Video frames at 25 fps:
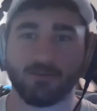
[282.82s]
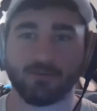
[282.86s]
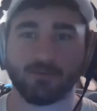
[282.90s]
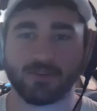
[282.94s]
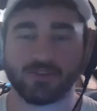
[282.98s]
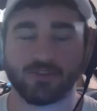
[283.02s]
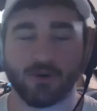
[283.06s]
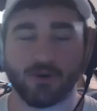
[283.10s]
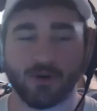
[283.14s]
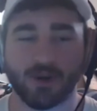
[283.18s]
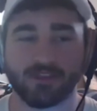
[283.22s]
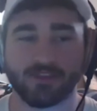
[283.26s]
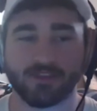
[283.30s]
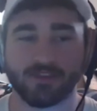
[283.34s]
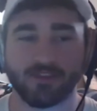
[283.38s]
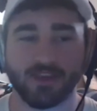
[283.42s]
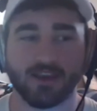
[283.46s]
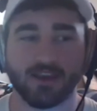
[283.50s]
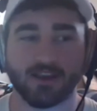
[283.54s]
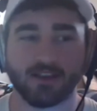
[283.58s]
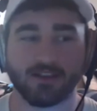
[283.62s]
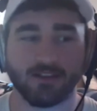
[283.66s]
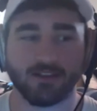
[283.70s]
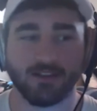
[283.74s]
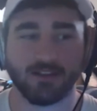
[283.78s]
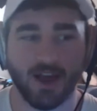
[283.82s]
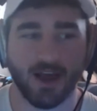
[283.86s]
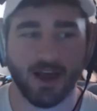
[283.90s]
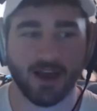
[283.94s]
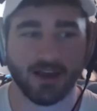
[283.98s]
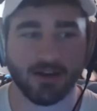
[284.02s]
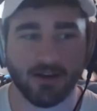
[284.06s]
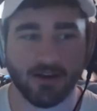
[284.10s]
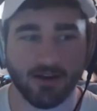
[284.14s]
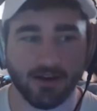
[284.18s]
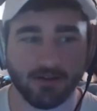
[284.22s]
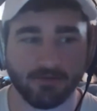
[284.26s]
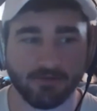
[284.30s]
So I think a lot
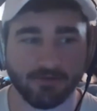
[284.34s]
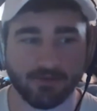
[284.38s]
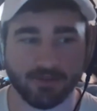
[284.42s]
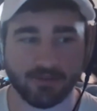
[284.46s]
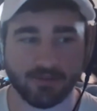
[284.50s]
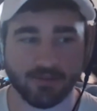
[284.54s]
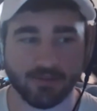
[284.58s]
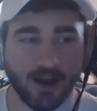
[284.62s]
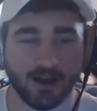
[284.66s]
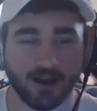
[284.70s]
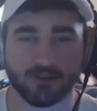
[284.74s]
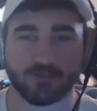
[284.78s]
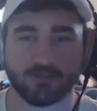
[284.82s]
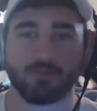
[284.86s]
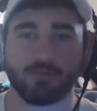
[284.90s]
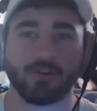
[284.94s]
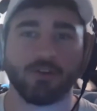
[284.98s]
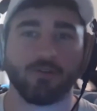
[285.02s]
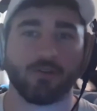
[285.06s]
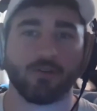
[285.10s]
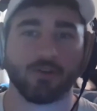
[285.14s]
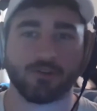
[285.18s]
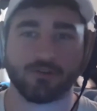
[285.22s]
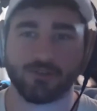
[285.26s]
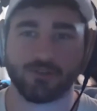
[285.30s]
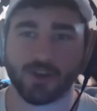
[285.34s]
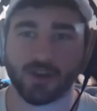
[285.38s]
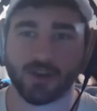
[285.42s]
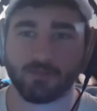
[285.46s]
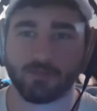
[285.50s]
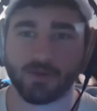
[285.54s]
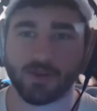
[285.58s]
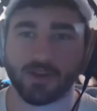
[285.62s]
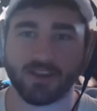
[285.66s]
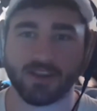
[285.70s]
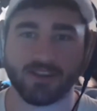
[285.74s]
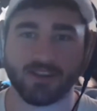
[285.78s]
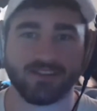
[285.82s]
of entrepreneurship,
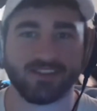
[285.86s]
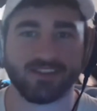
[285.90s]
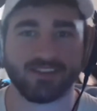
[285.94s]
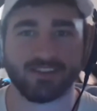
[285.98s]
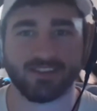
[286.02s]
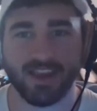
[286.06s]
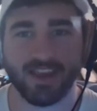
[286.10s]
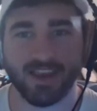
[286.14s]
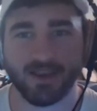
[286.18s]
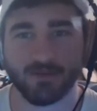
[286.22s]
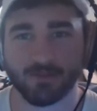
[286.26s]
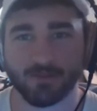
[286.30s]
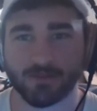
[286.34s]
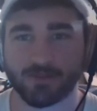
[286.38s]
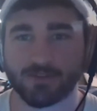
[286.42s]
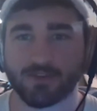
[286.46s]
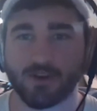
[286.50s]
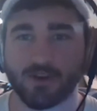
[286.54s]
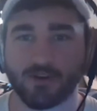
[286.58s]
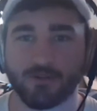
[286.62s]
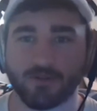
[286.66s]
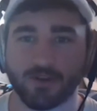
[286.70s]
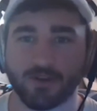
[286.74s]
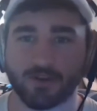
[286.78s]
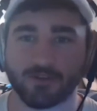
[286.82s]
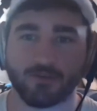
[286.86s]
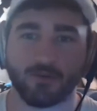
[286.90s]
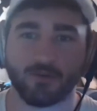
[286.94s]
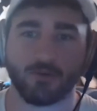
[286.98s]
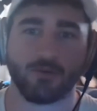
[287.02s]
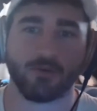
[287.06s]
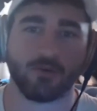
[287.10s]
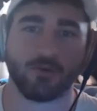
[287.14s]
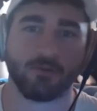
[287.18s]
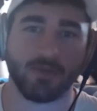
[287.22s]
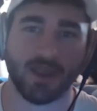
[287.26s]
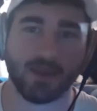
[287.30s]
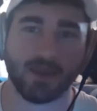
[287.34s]
it seems selfish,
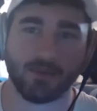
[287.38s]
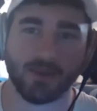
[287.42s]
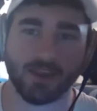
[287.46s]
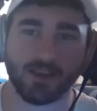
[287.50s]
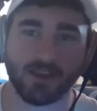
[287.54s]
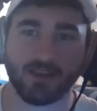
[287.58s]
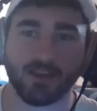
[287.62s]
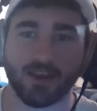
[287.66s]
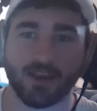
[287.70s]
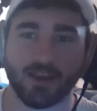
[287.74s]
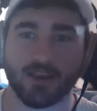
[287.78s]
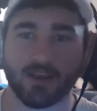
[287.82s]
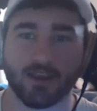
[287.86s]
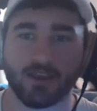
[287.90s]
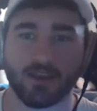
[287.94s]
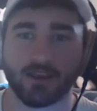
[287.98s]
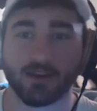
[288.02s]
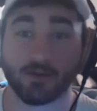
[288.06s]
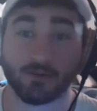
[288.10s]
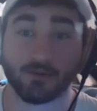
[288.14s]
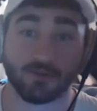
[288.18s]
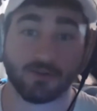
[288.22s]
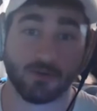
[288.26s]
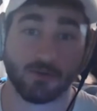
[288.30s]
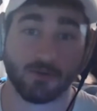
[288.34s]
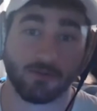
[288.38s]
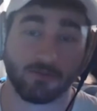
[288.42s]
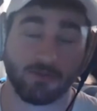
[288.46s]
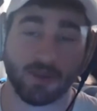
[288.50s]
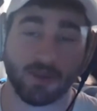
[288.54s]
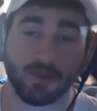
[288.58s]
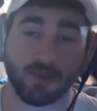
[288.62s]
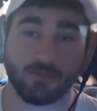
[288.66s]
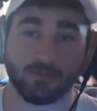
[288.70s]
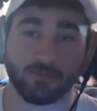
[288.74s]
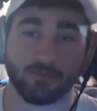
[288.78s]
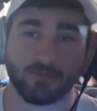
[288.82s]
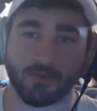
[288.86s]
or maybe
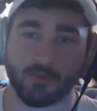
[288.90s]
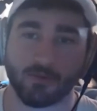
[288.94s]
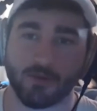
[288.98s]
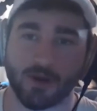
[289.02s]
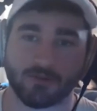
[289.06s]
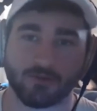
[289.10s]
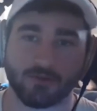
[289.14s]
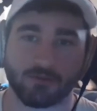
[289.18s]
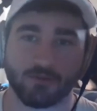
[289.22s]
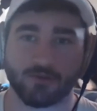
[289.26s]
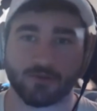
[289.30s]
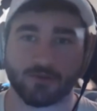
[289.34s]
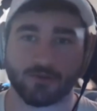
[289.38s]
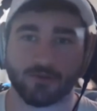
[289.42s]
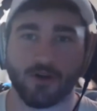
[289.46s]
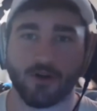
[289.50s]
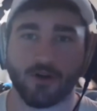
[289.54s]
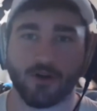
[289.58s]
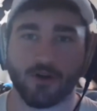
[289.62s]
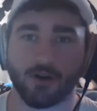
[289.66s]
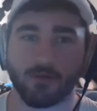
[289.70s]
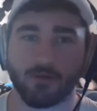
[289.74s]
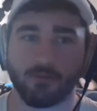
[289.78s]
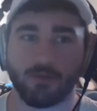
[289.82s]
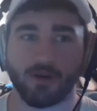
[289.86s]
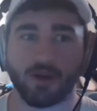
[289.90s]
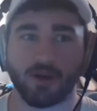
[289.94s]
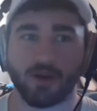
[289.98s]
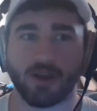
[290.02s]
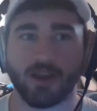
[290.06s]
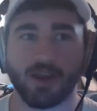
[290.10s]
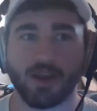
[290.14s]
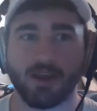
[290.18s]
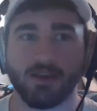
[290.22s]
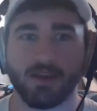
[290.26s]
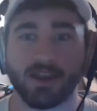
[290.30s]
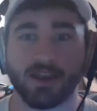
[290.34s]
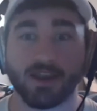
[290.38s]
some entrepreneurs are, but
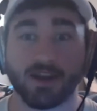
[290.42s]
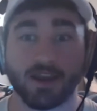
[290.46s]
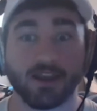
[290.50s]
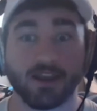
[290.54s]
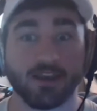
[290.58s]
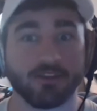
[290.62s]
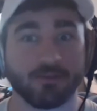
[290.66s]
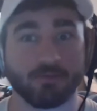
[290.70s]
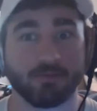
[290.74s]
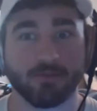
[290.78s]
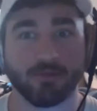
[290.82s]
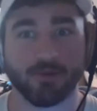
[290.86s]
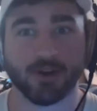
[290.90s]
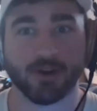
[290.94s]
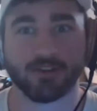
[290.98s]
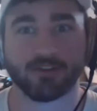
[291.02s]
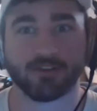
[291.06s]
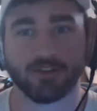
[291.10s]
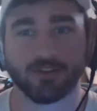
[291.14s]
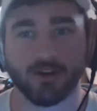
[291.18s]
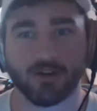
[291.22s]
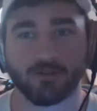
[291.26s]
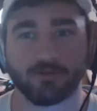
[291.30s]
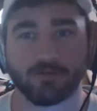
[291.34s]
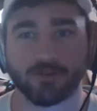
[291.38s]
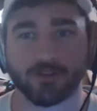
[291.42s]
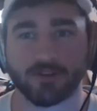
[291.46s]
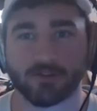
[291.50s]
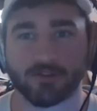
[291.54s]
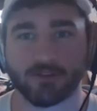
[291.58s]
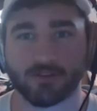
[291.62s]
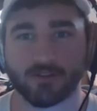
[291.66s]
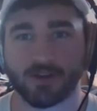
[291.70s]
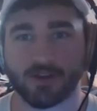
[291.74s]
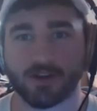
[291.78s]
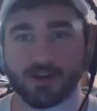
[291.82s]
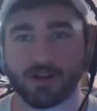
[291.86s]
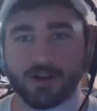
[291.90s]
it is pretty
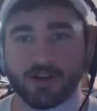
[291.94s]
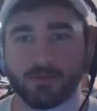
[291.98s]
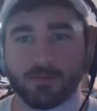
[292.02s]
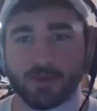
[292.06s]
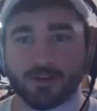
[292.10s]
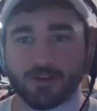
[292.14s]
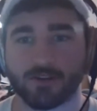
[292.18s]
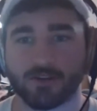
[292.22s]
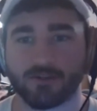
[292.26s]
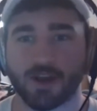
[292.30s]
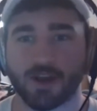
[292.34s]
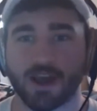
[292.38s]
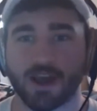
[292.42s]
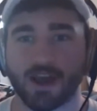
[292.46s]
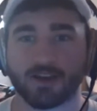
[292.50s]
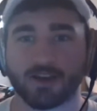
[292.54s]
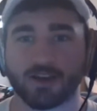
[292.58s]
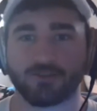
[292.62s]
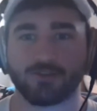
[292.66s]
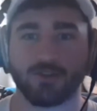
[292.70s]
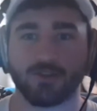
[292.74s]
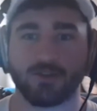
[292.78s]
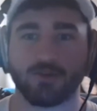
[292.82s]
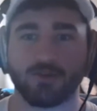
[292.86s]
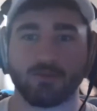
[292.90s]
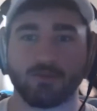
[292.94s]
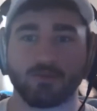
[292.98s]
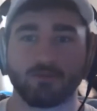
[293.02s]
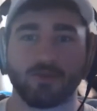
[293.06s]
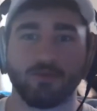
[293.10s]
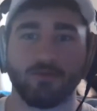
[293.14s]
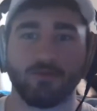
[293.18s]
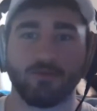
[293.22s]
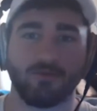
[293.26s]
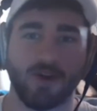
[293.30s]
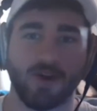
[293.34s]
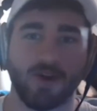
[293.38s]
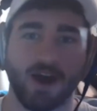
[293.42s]
selfless because you're actually
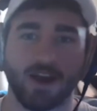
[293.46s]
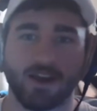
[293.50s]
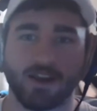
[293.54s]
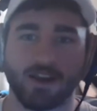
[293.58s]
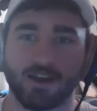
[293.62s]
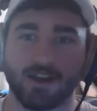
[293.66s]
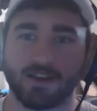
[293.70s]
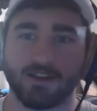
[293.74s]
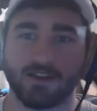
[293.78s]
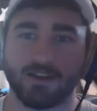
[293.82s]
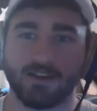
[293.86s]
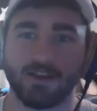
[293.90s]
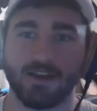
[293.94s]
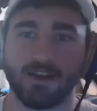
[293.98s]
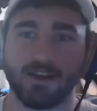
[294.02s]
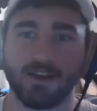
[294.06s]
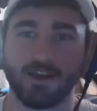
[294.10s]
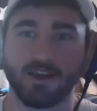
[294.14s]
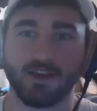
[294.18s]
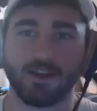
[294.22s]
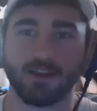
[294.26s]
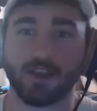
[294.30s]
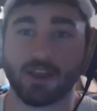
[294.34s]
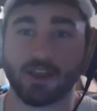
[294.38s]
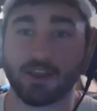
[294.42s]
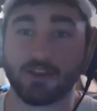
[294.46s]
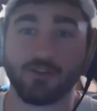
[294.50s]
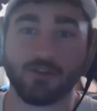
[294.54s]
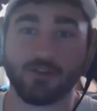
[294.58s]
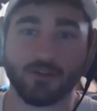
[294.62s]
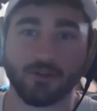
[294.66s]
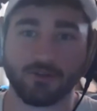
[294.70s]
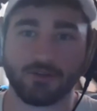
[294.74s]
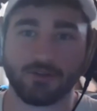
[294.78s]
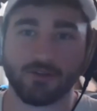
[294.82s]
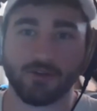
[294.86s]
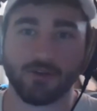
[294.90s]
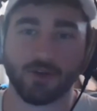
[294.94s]
providing, like, you're
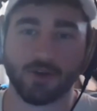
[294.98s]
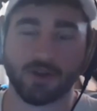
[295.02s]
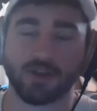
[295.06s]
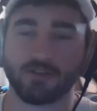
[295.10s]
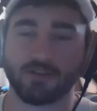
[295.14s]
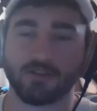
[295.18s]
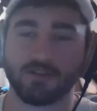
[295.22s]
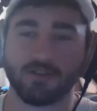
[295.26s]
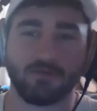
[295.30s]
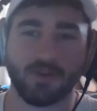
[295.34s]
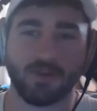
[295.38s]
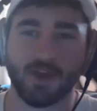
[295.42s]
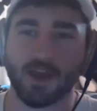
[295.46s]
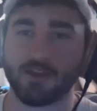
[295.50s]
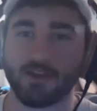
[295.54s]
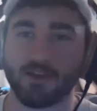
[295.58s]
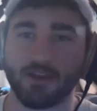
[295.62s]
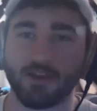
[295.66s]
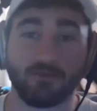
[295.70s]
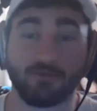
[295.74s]
doing the value.